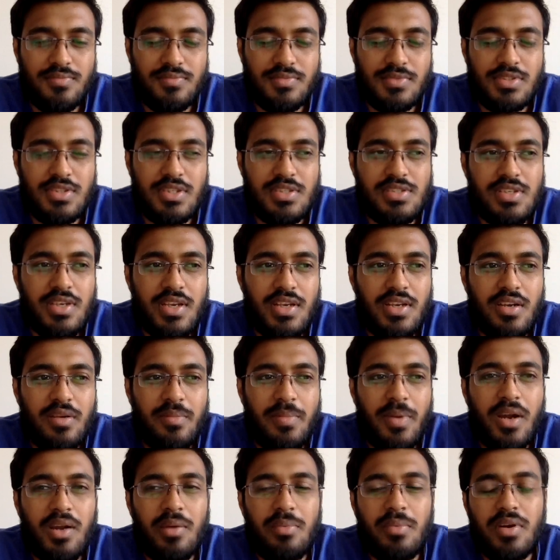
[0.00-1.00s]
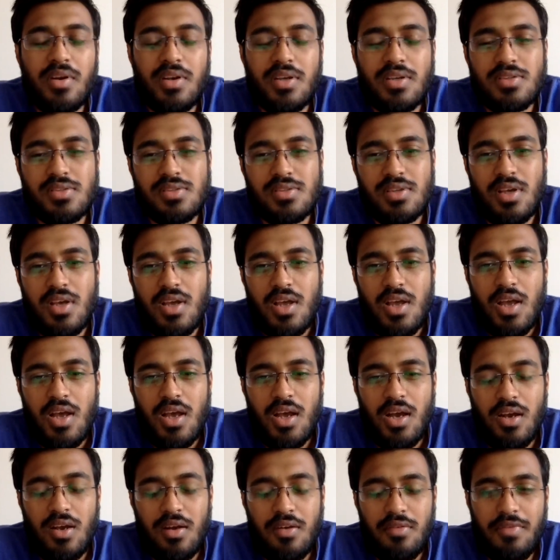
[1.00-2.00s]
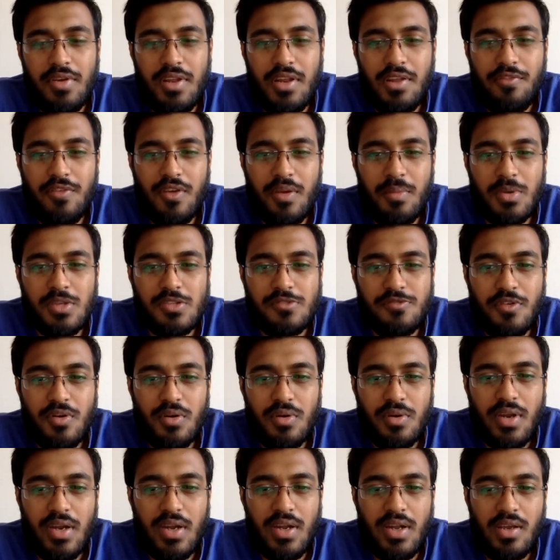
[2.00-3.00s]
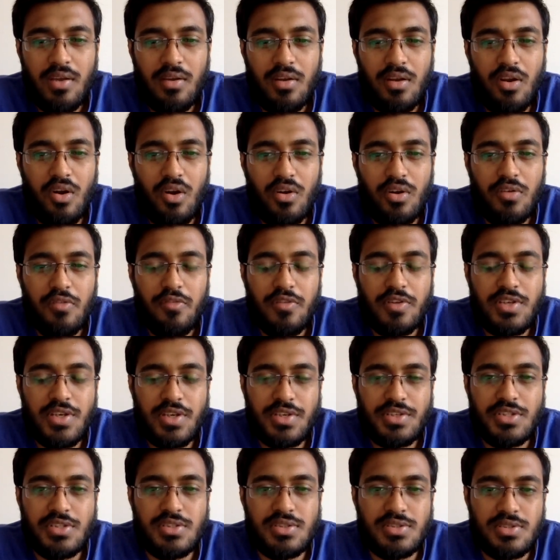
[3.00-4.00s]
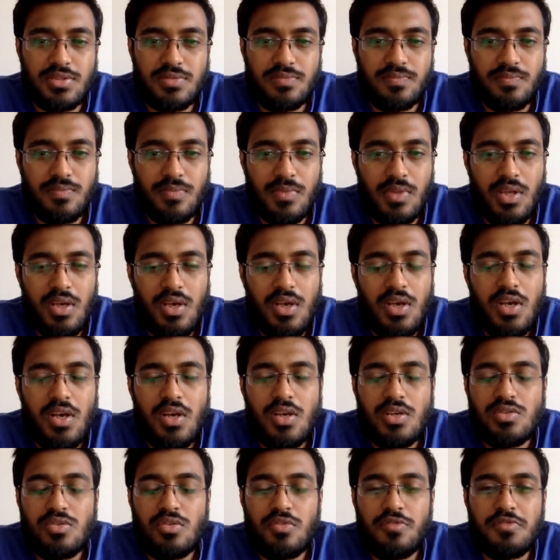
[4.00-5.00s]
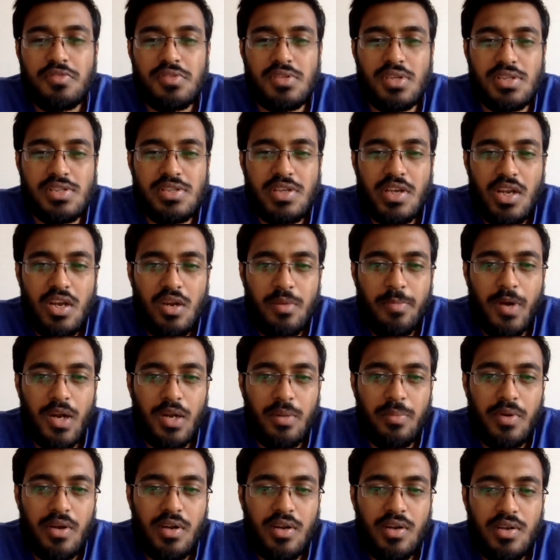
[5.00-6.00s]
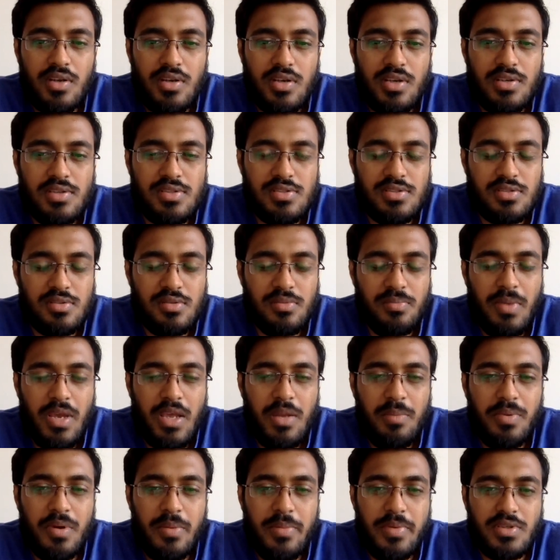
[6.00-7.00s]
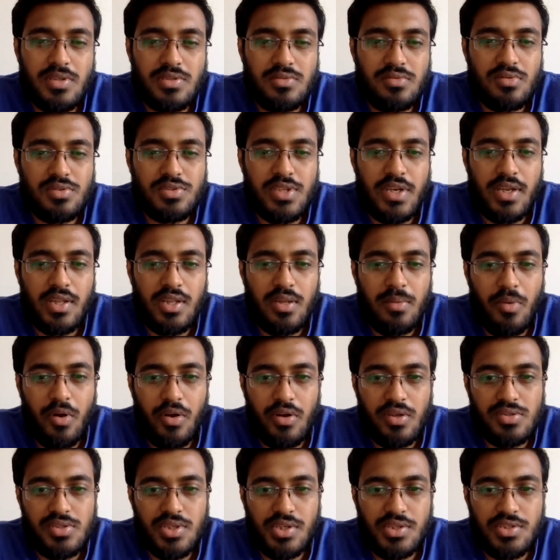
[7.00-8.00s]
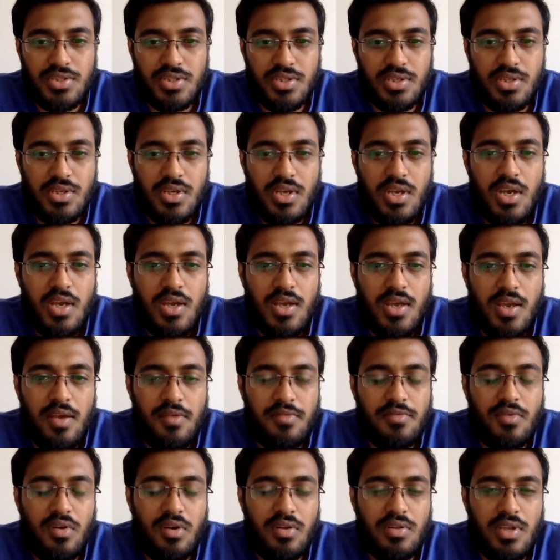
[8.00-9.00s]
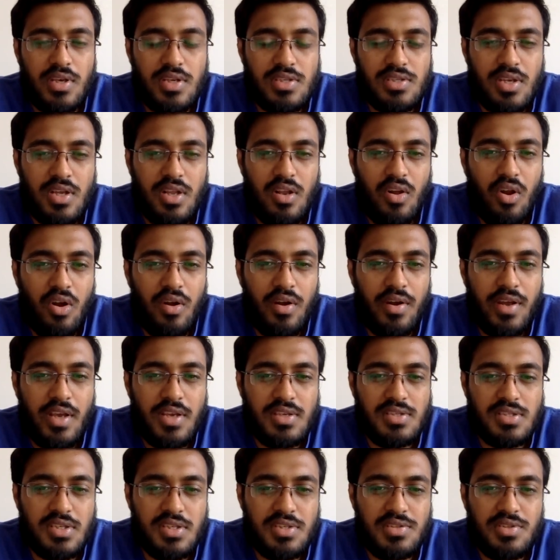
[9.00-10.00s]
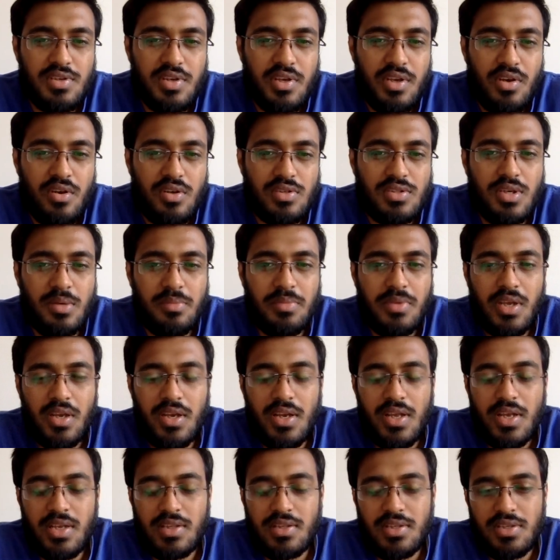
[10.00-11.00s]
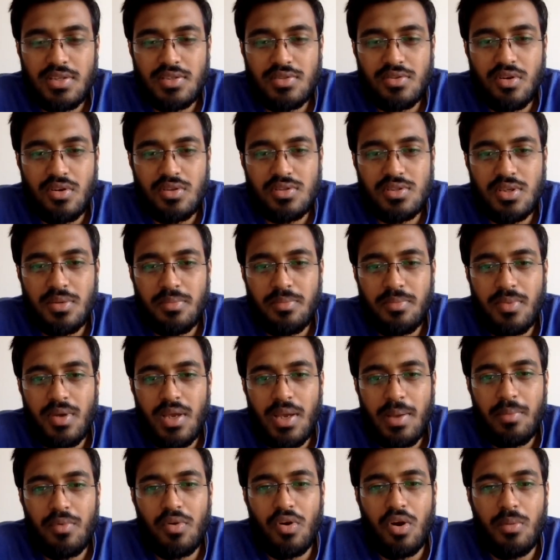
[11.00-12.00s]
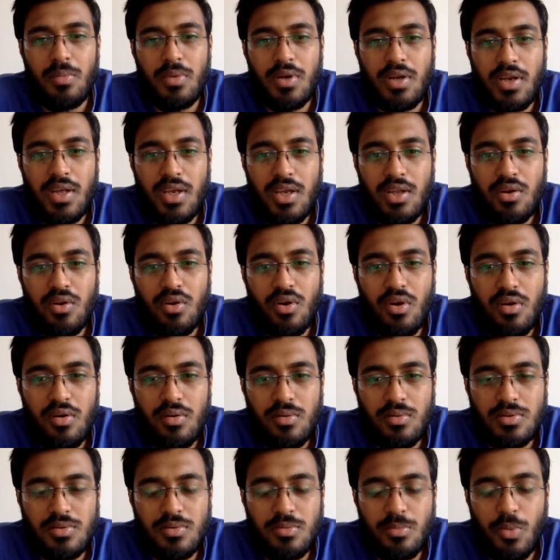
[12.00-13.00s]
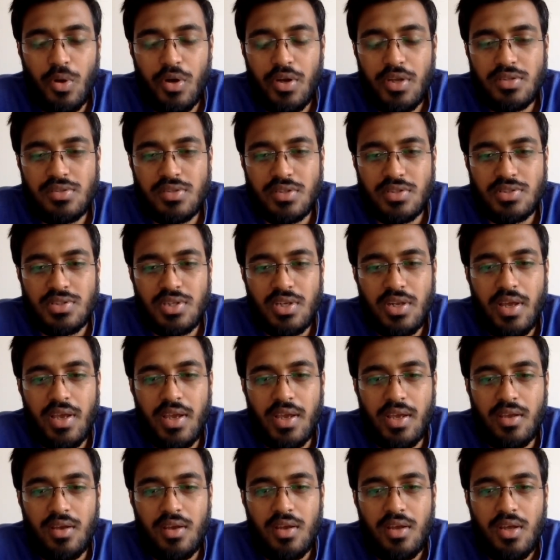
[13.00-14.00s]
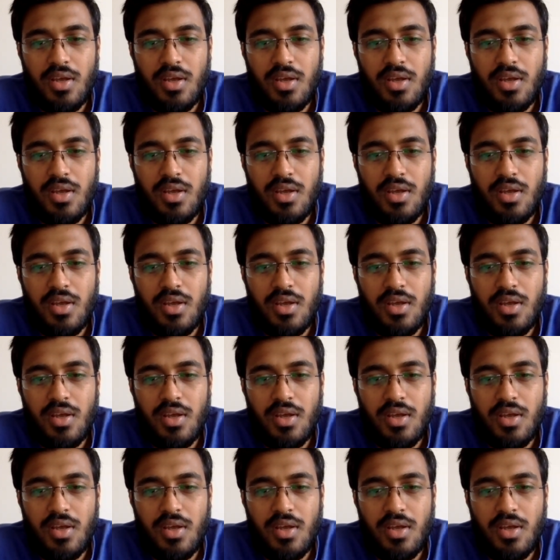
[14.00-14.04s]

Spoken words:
surgical department is very famous for getting a lot of rejections. So surgical department main purpose is to check the body structure. If there is already a surgery or something like this, or some abnormality in your body structure, like